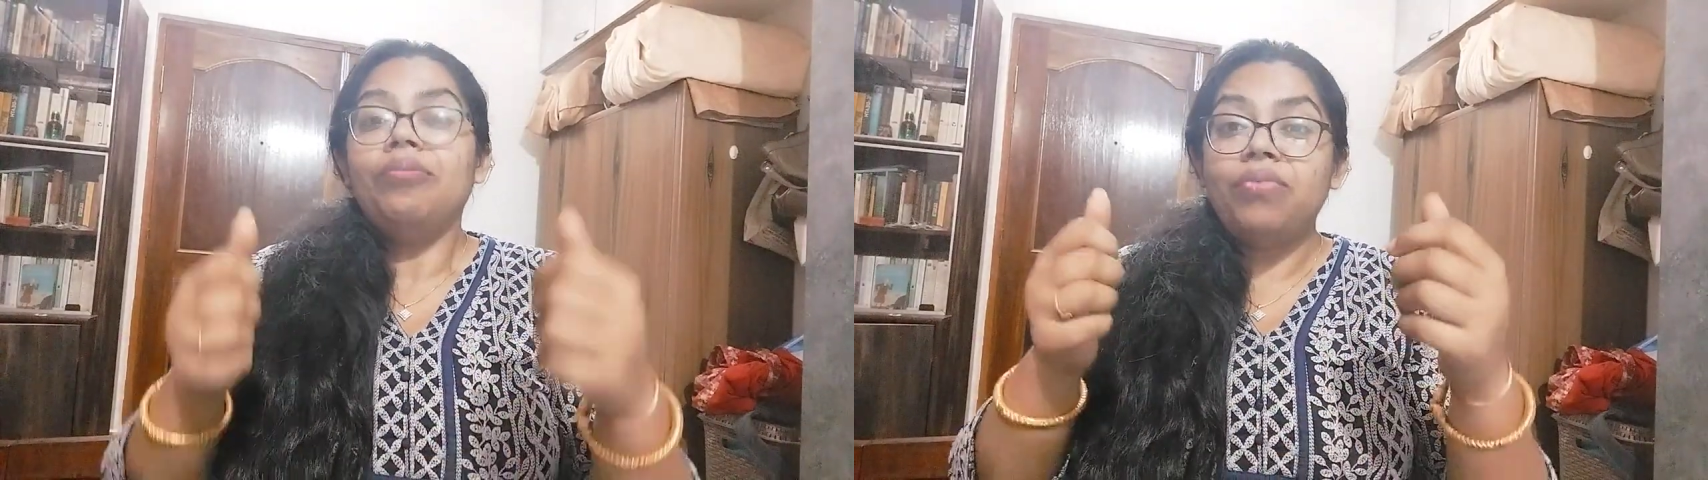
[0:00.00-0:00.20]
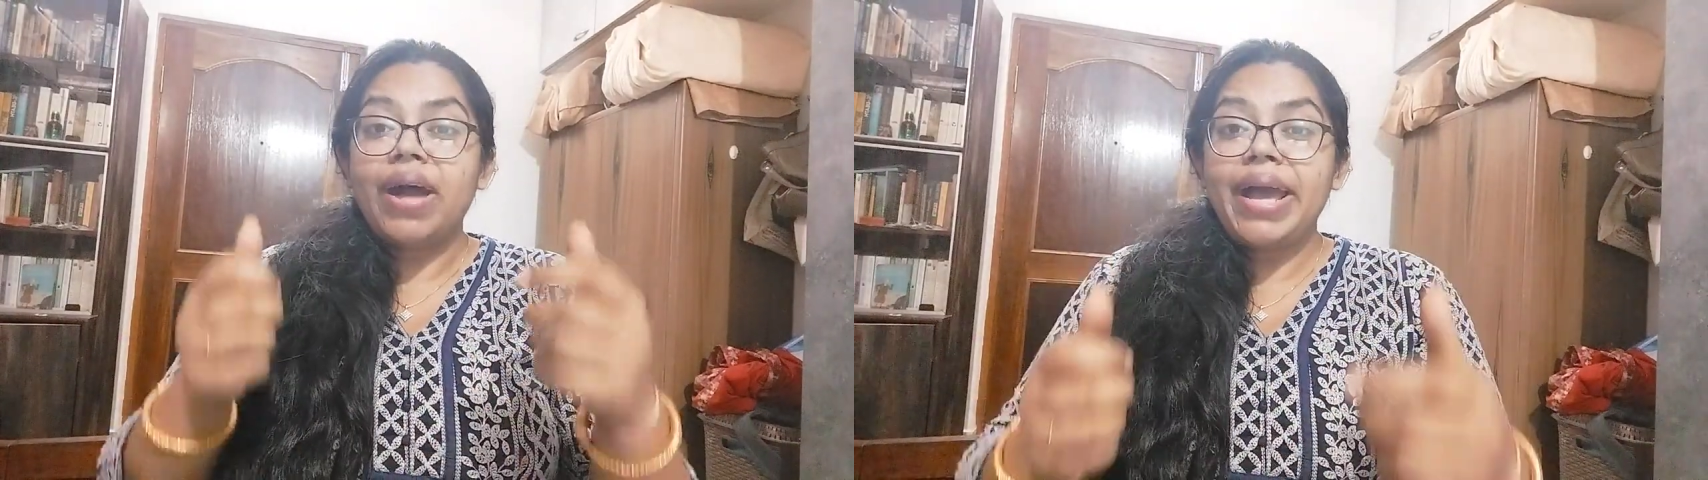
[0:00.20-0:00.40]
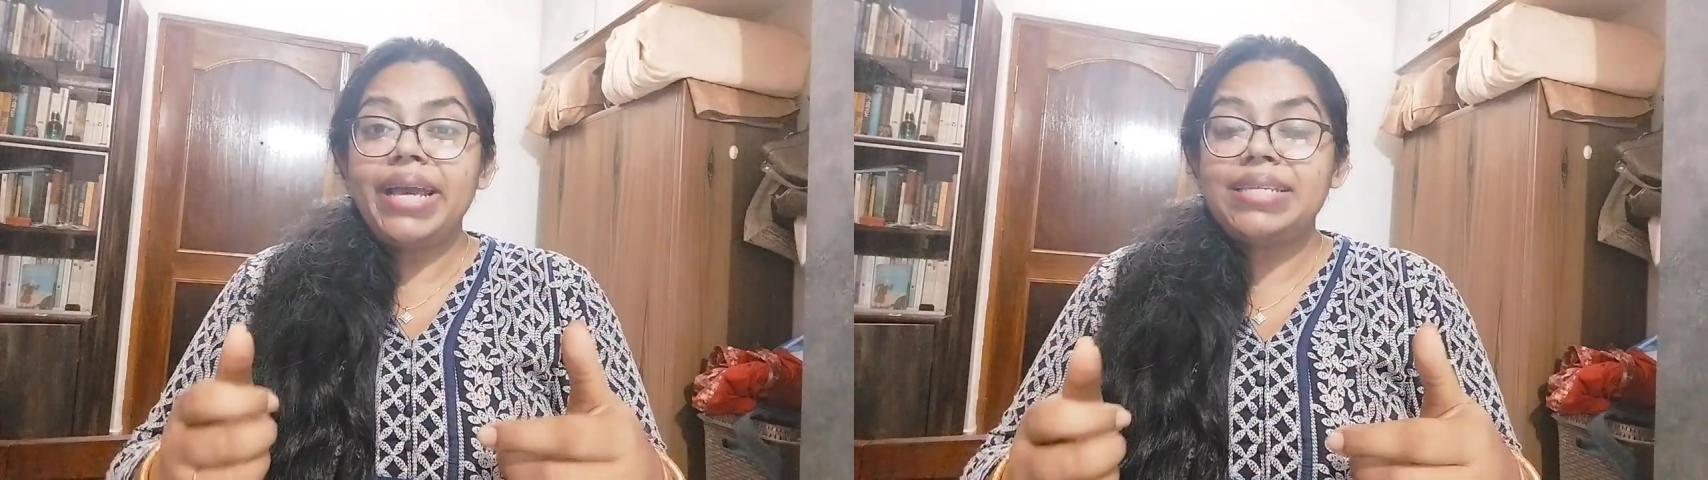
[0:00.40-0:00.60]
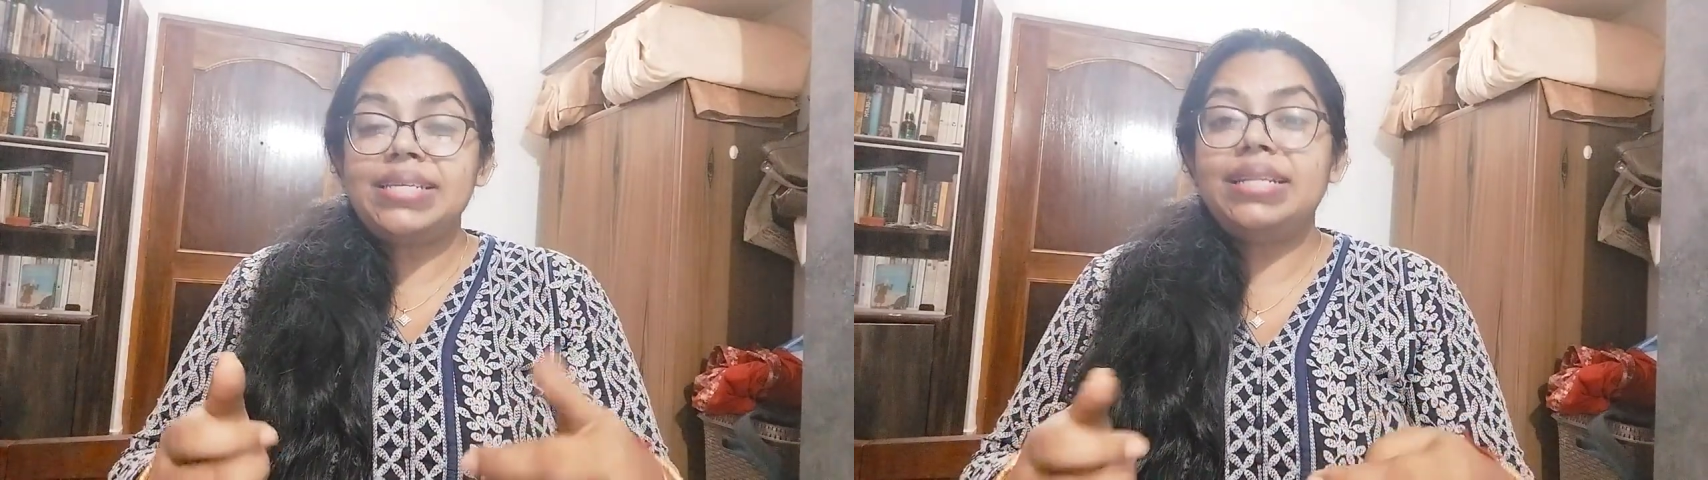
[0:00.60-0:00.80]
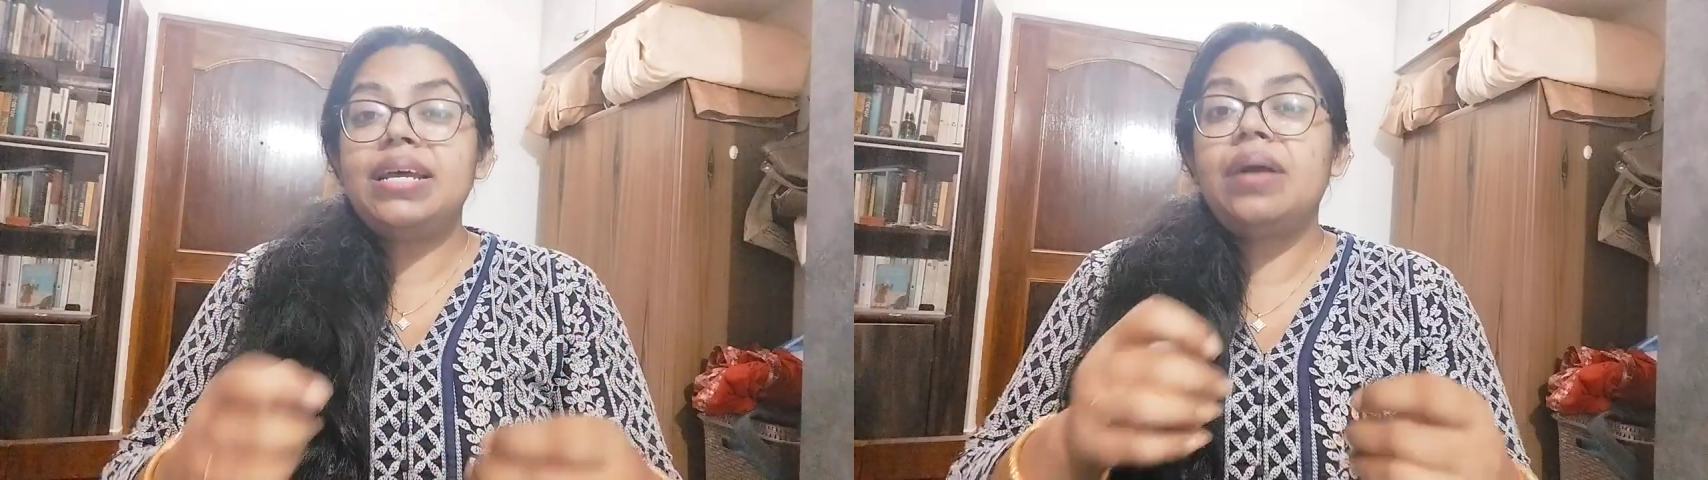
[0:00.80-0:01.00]
why is
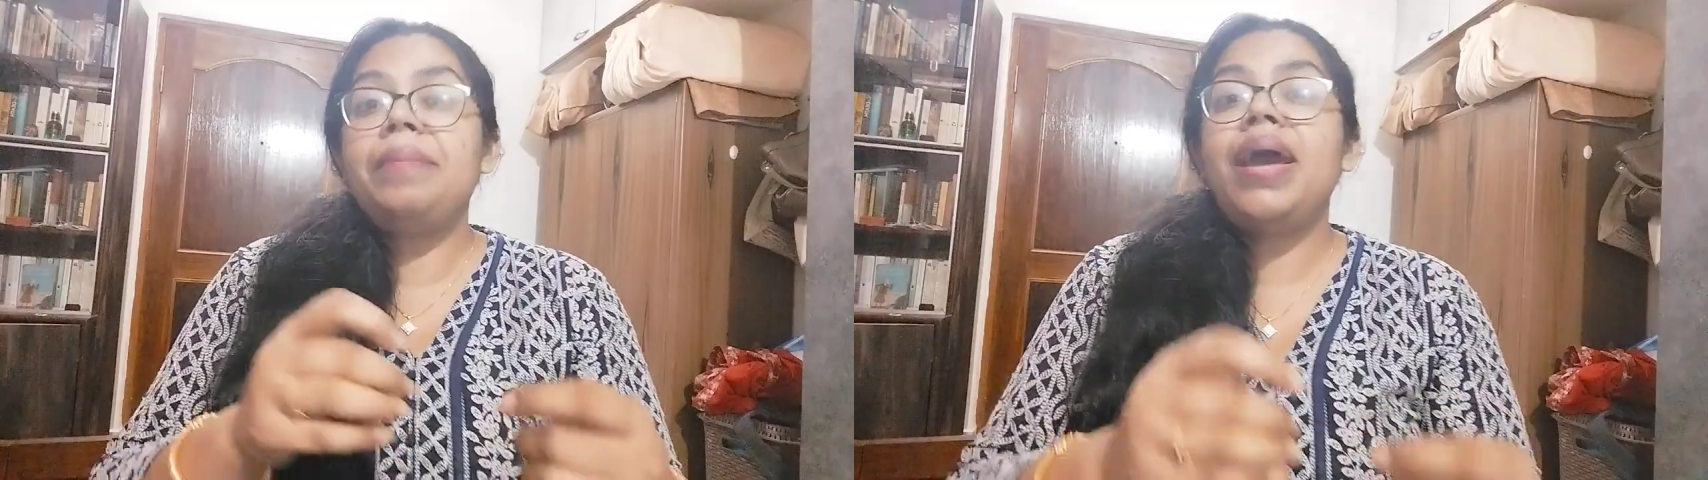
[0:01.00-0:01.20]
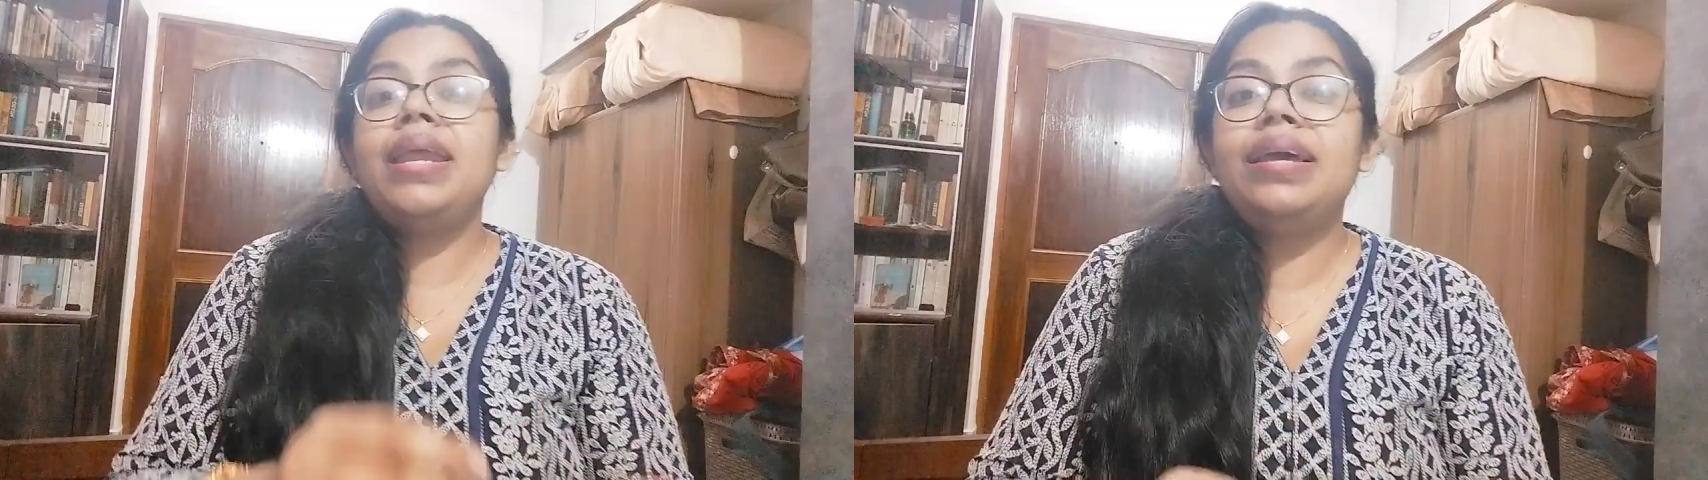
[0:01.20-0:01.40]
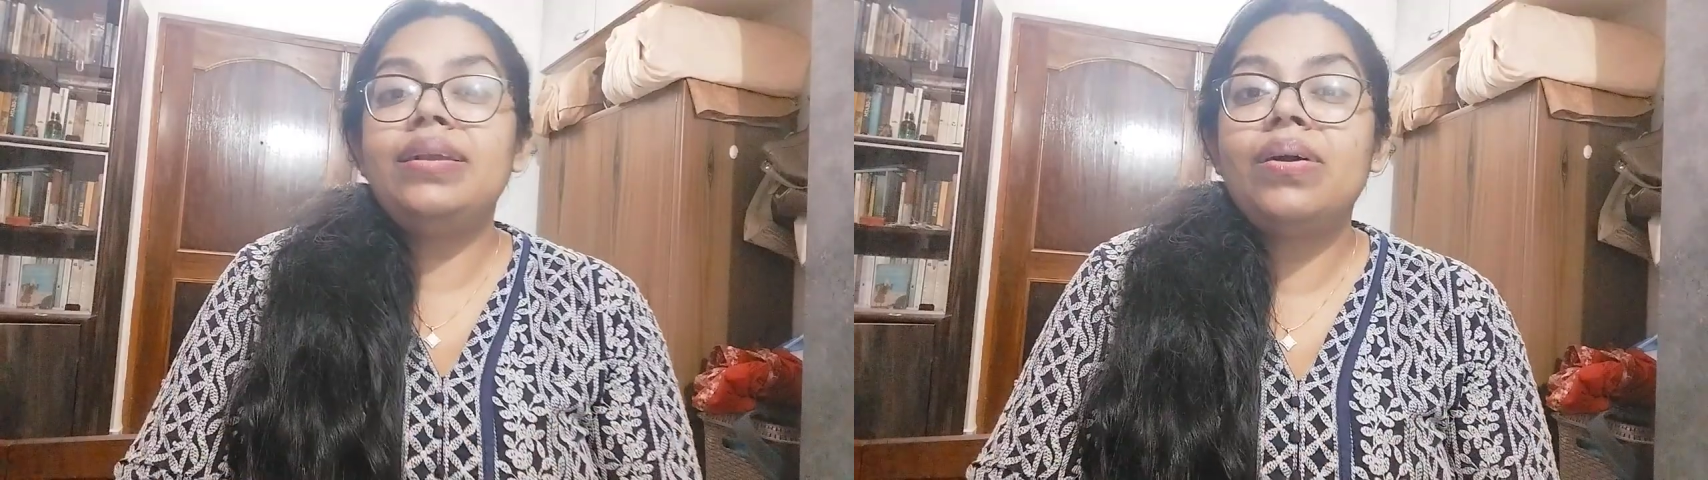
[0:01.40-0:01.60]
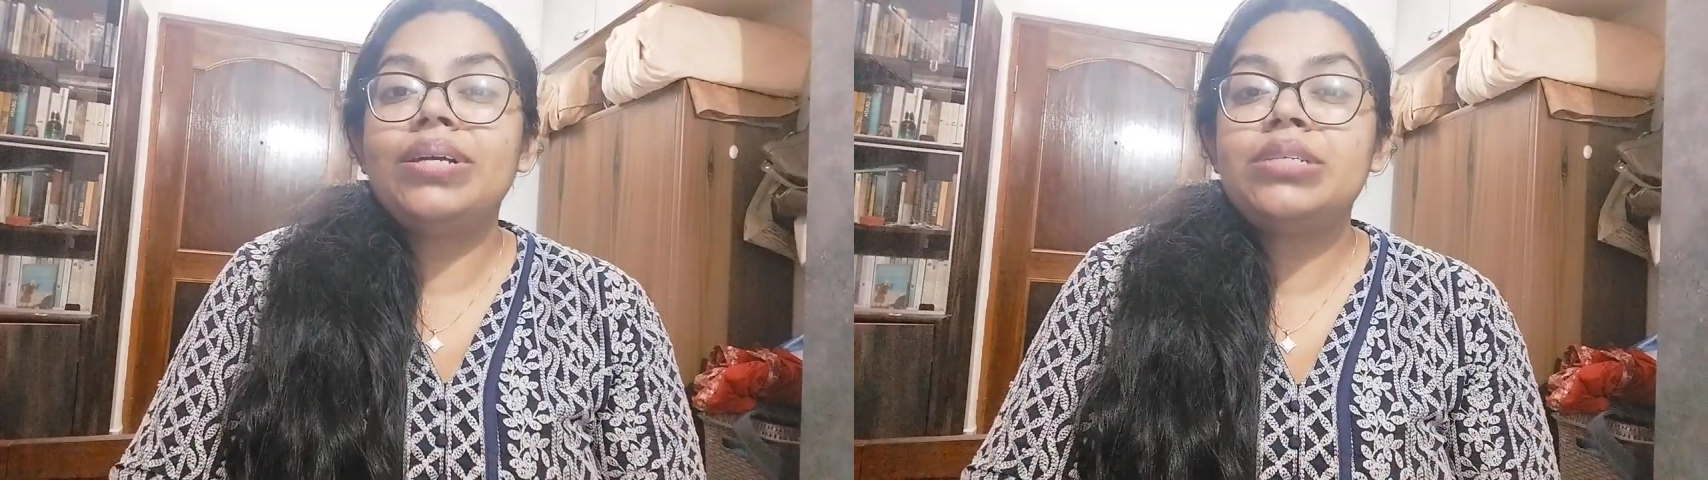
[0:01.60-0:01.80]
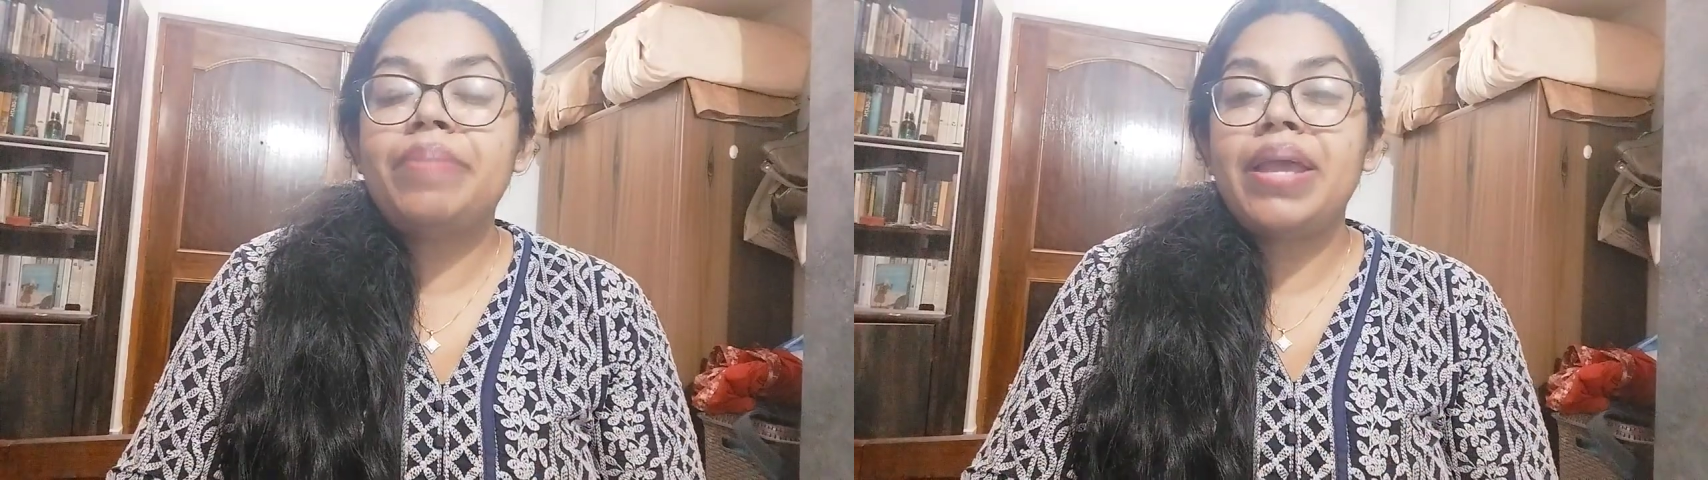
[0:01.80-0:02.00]
it the American
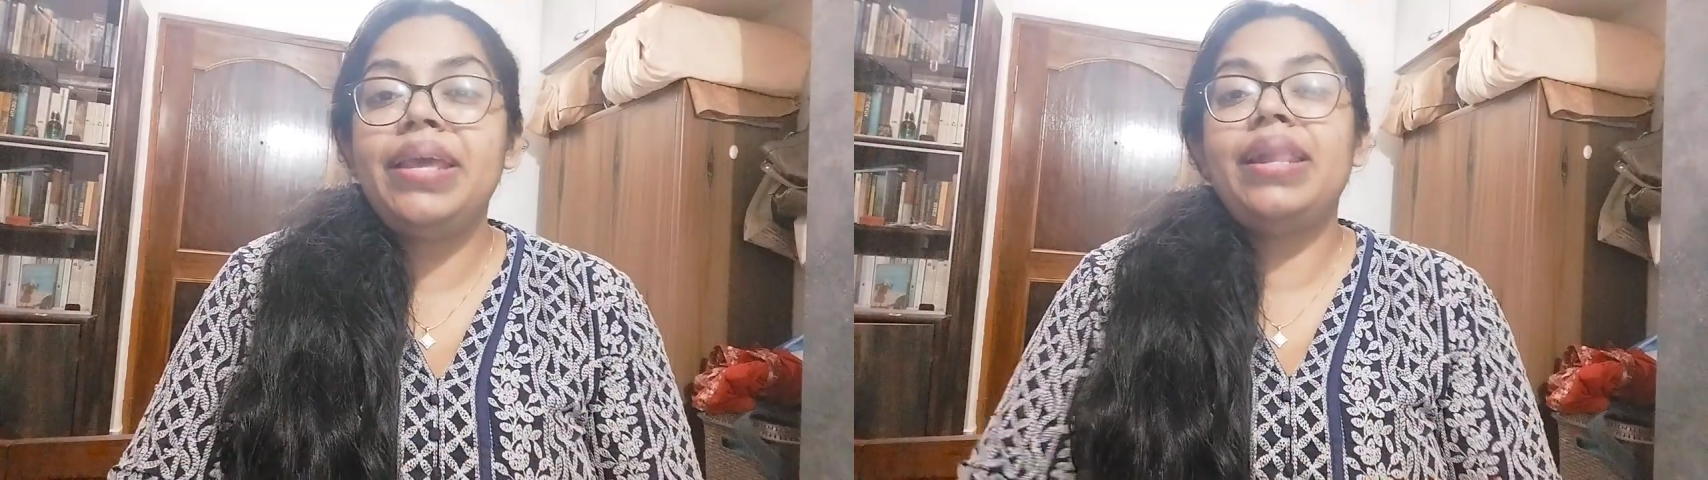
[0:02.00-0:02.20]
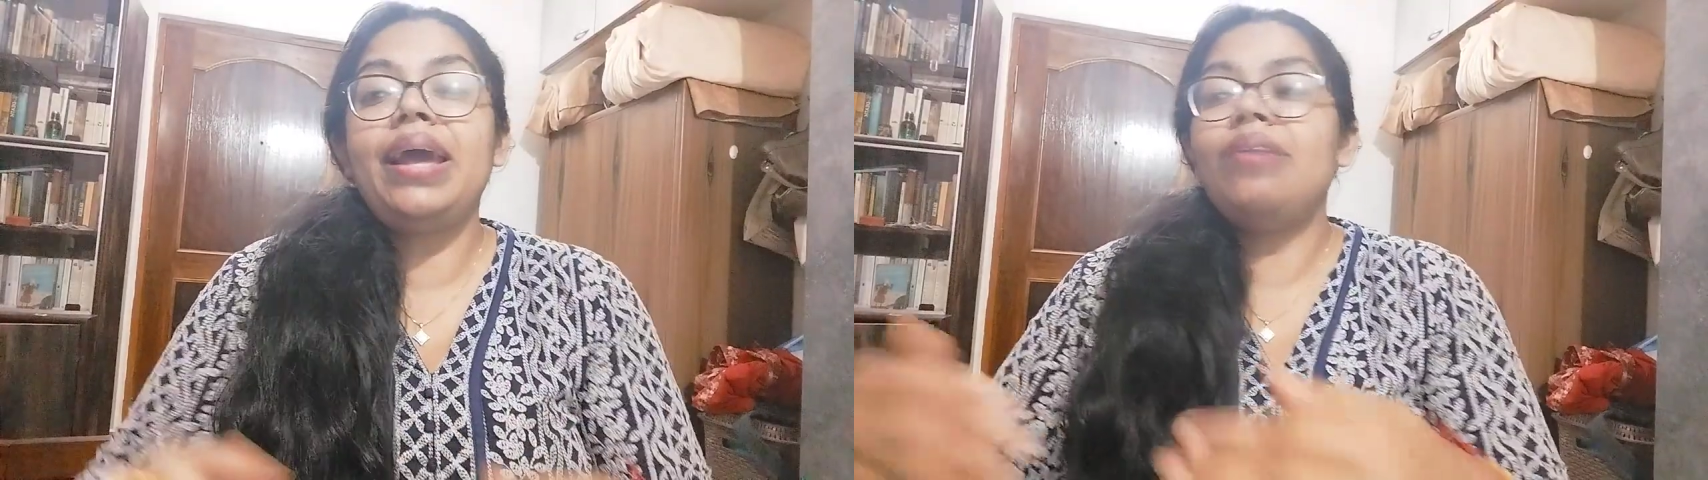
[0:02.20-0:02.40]
Cocker Spaniel